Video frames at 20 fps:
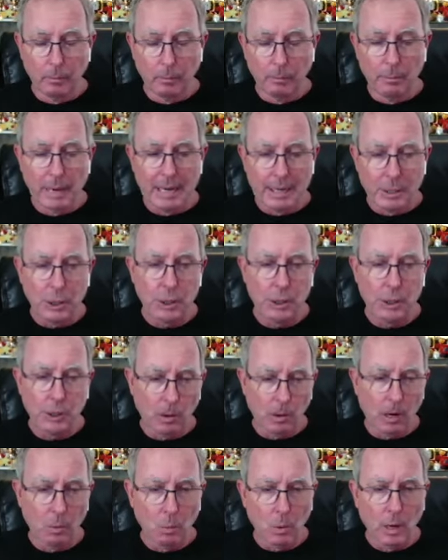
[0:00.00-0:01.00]
made
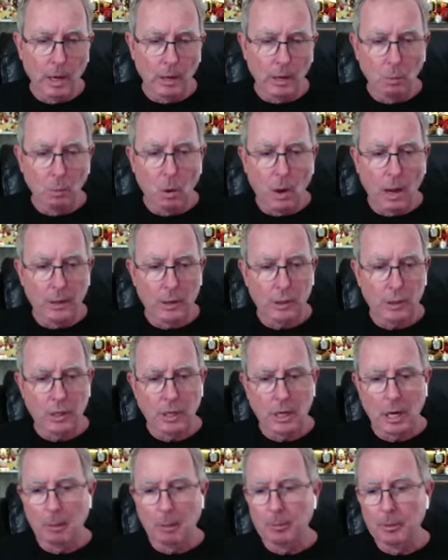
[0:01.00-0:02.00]
sure I went and watched
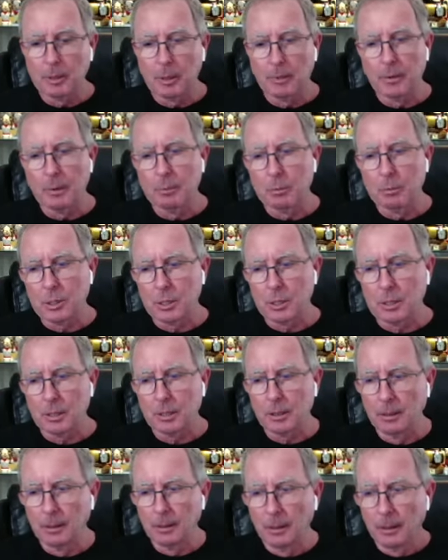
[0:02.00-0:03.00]
a couple of them just
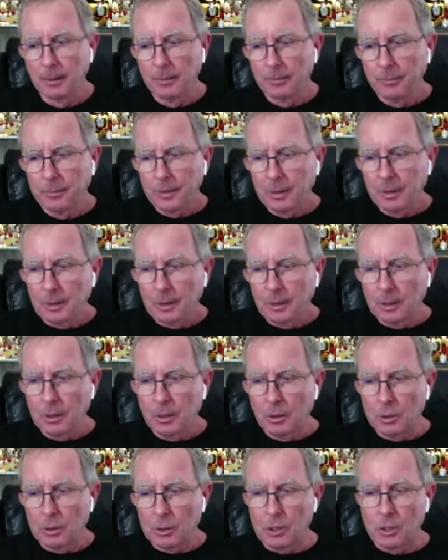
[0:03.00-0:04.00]
to
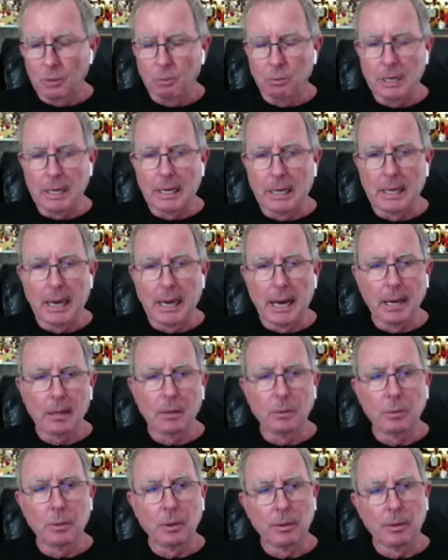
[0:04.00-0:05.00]
you know just to
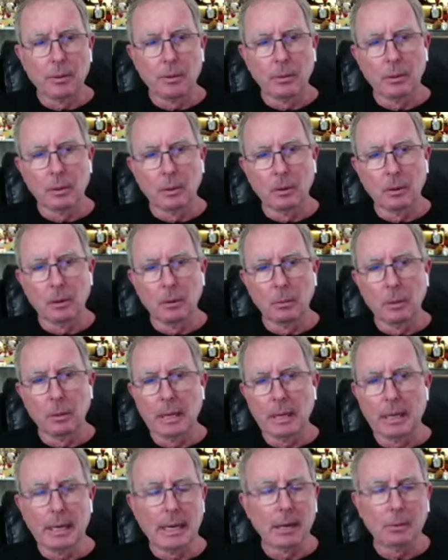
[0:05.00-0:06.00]
reconnect with
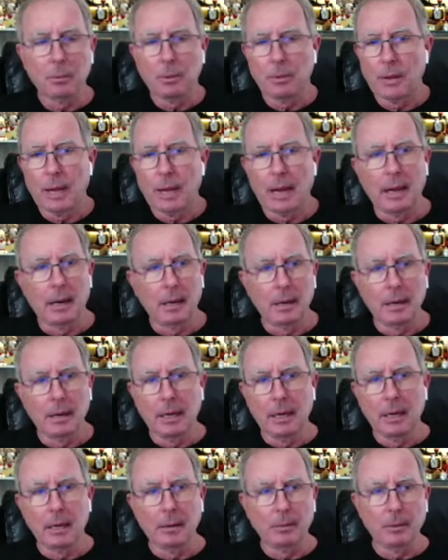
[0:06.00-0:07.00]
reconnect with that, and
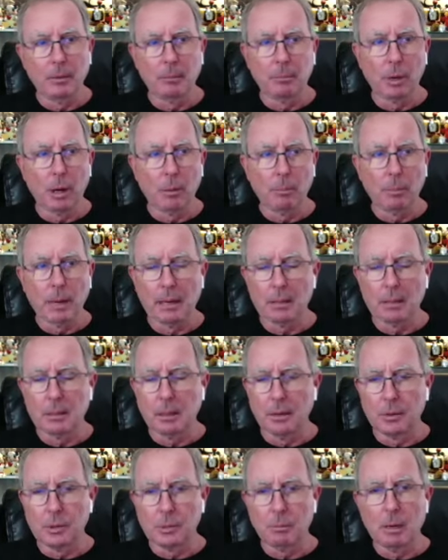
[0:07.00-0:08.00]
and it, it brought back
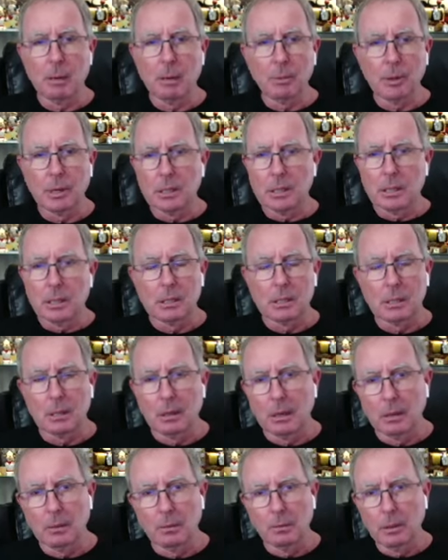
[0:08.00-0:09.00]
tons of memories, because
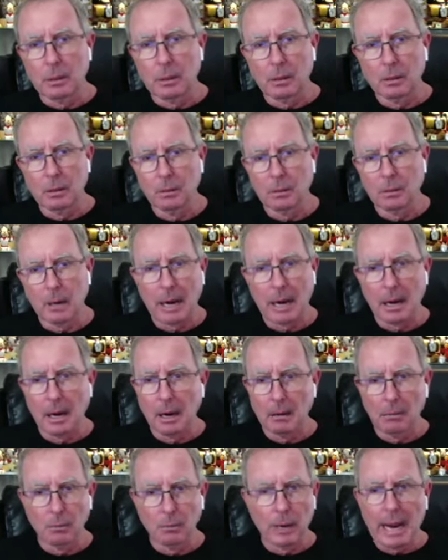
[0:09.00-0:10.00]
uh, we
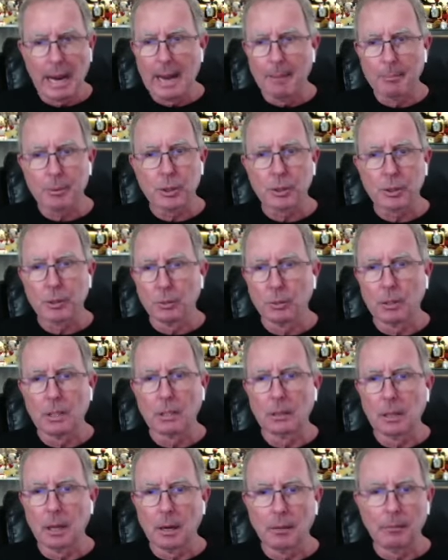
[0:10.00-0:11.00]
we absolutely
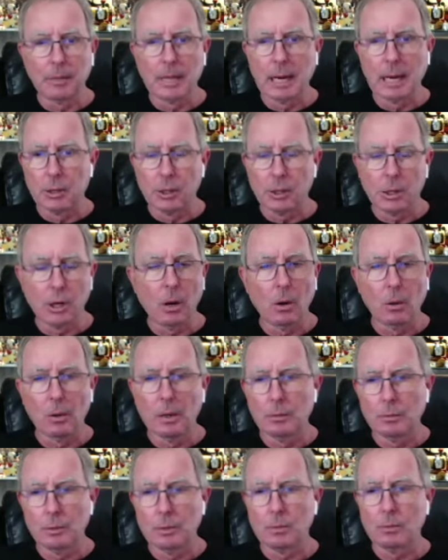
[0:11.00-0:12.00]
loved that show.
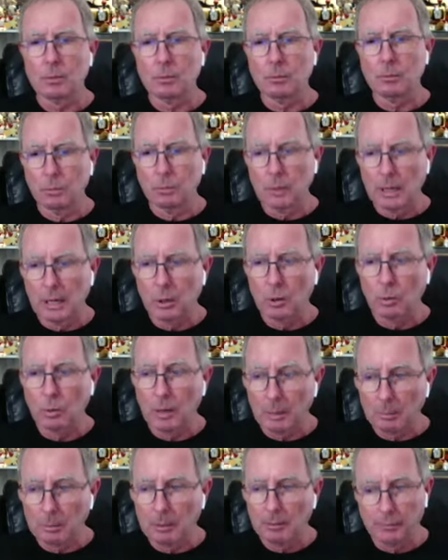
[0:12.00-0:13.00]
He was
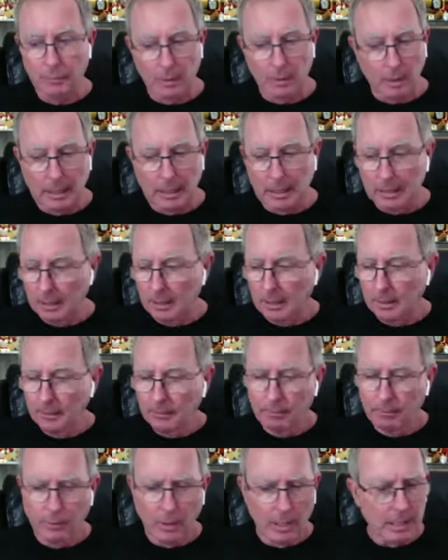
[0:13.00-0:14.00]
incredibly funny,
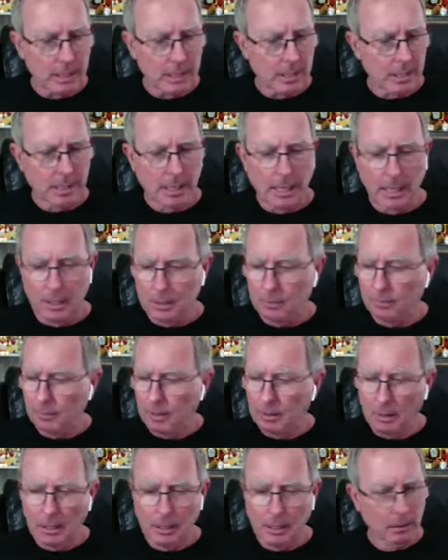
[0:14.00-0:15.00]
funny skits,
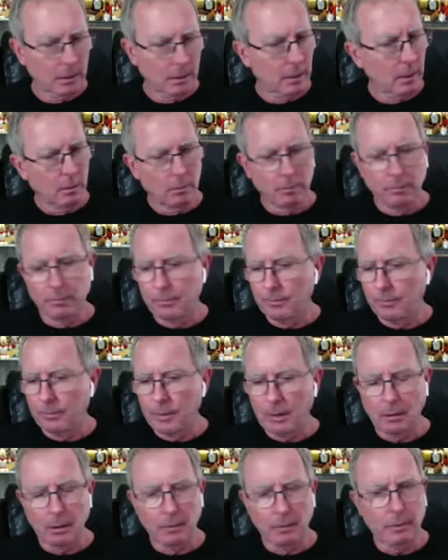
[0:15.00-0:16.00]
very you know
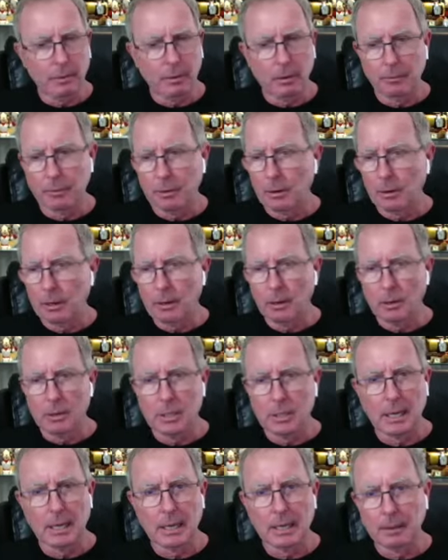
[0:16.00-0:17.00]
very very very
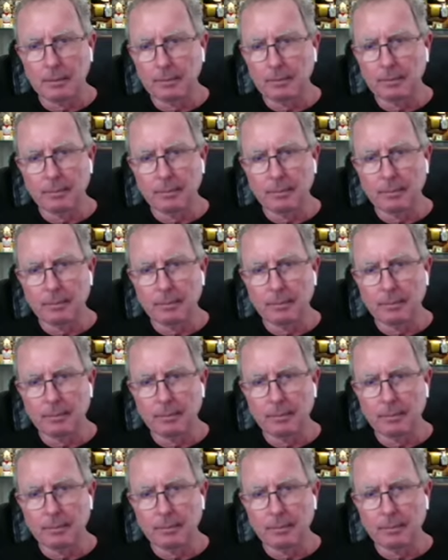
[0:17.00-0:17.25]
entertaining.